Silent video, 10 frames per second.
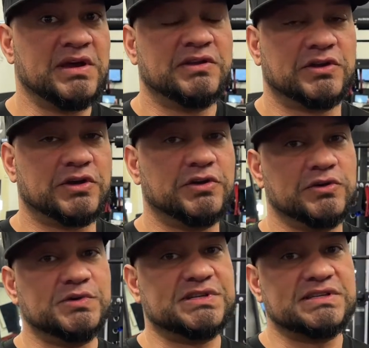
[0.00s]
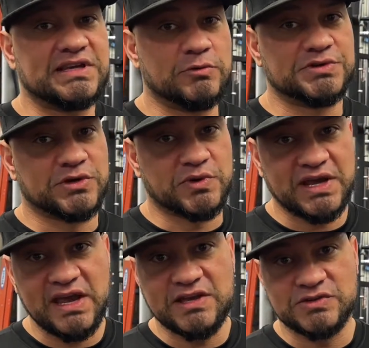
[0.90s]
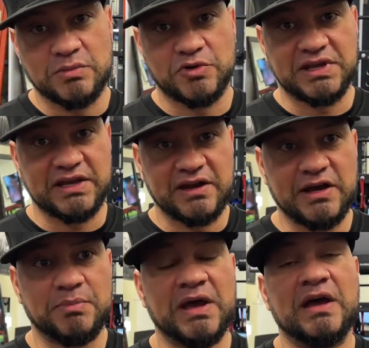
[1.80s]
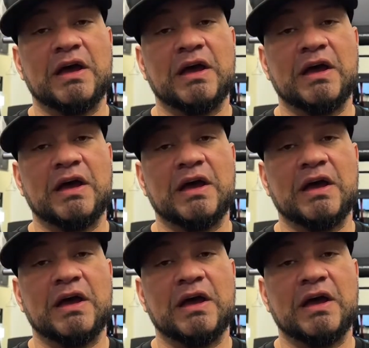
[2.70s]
The good news is he was okay, he was able to get up,